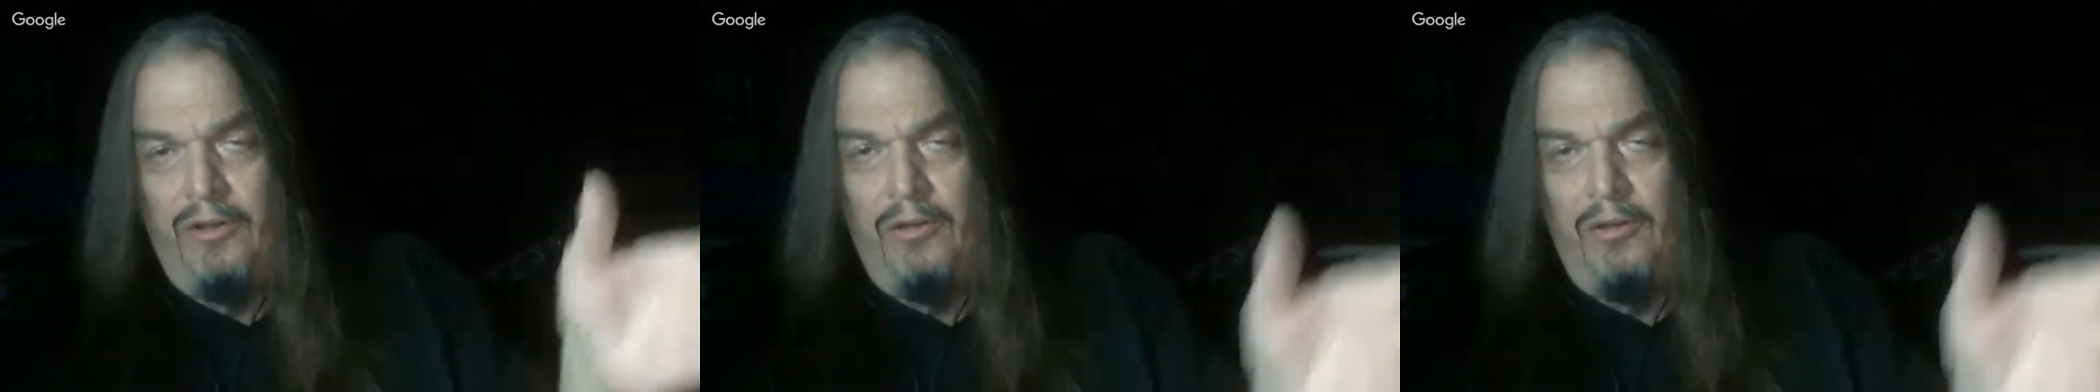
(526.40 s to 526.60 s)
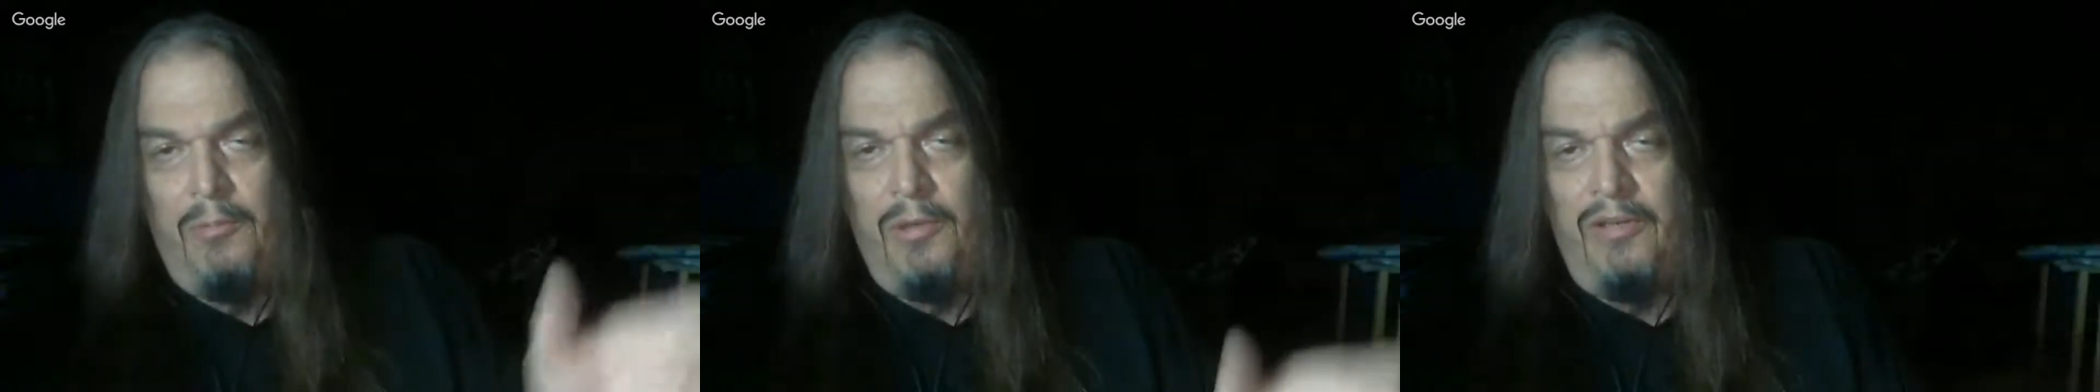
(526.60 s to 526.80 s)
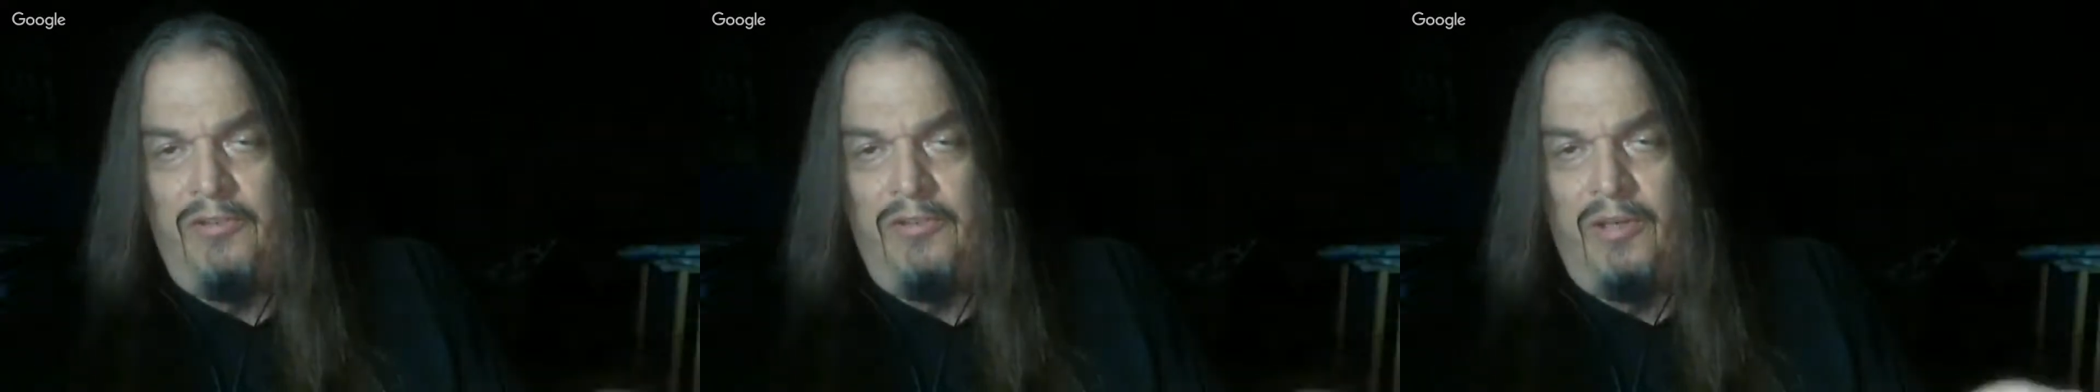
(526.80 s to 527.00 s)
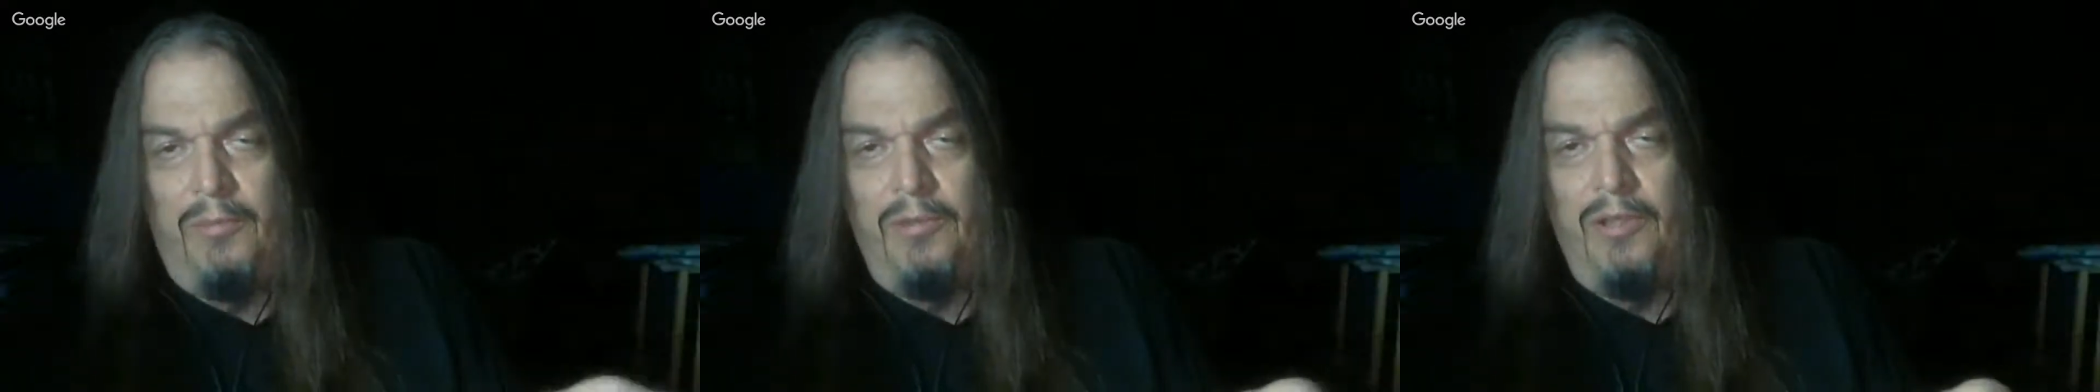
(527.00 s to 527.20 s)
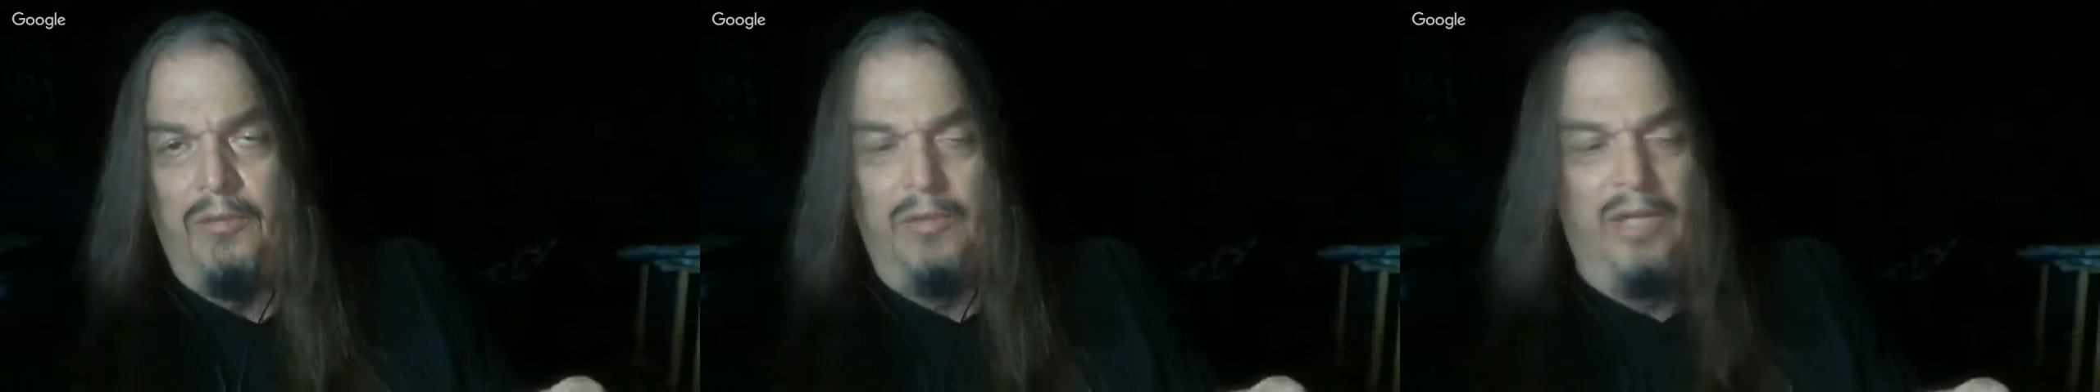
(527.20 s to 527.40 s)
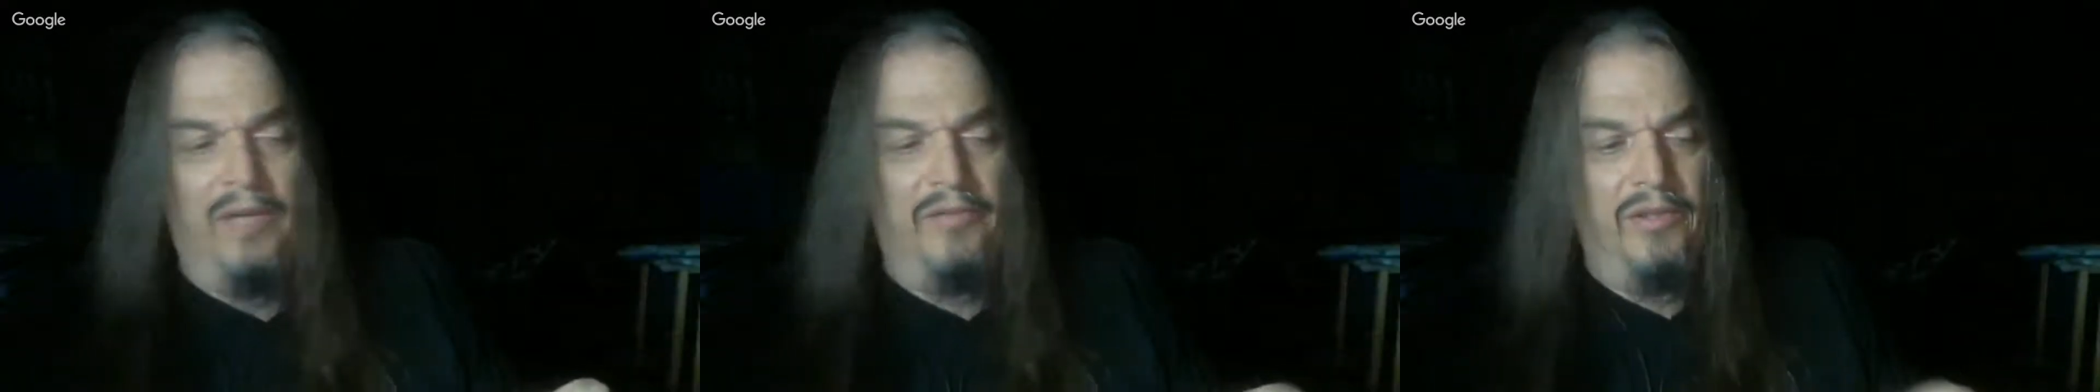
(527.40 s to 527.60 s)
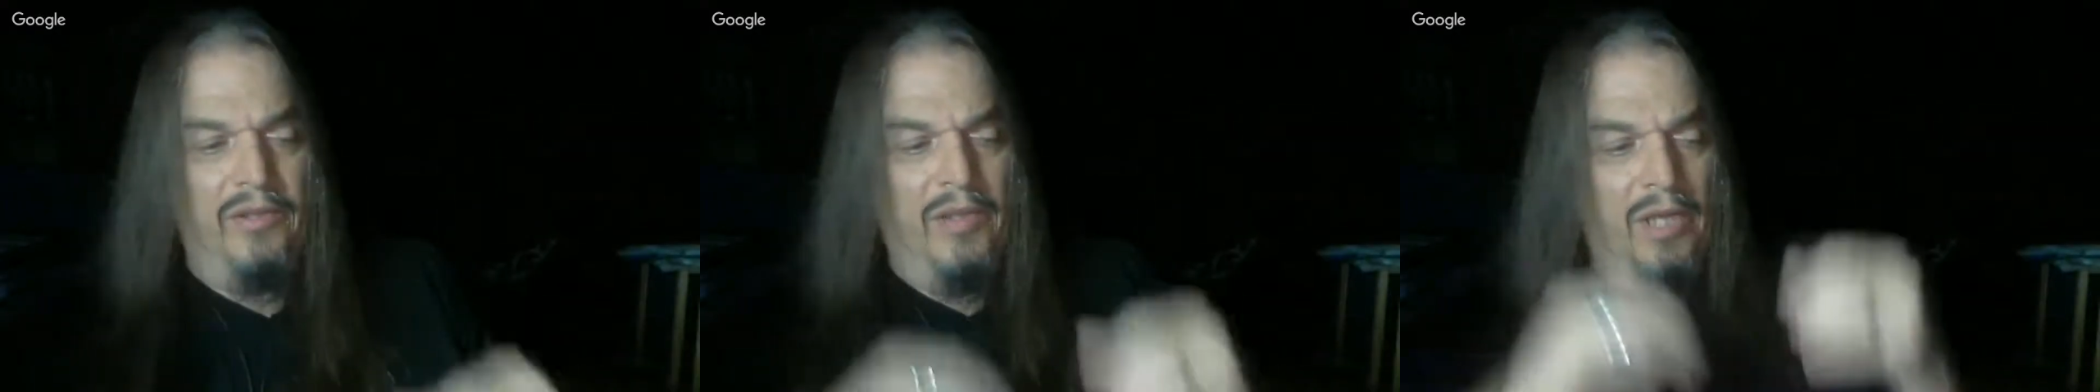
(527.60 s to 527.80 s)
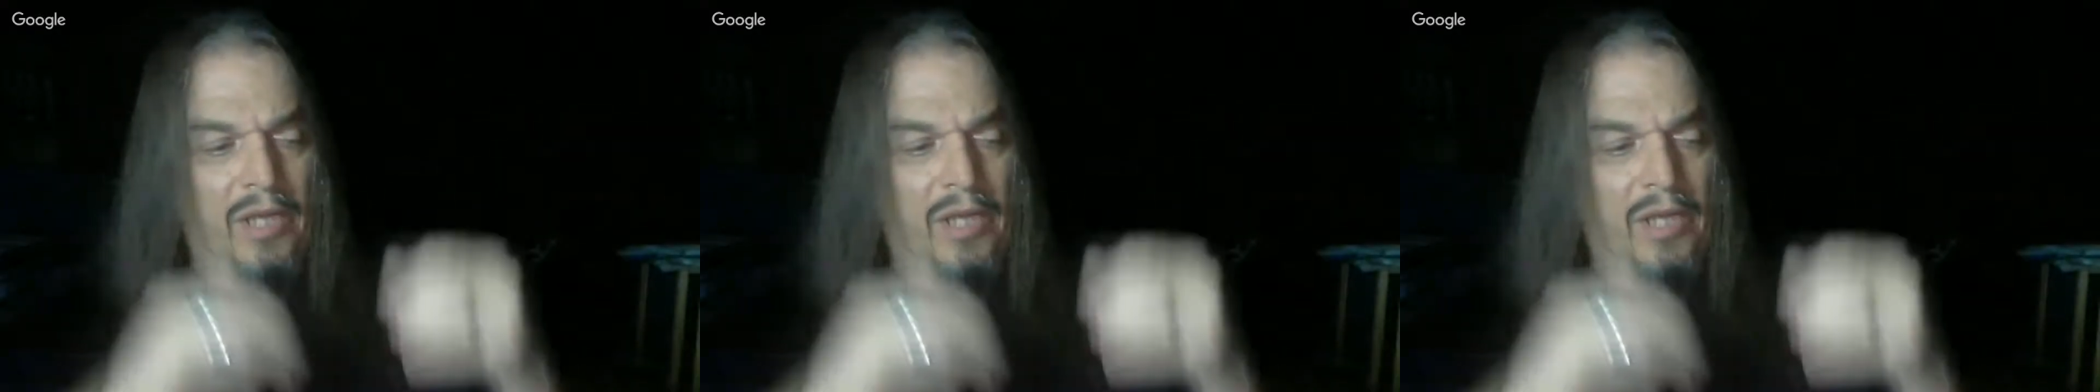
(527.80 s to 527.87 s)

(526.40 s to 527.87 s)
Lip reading: brings up. We have the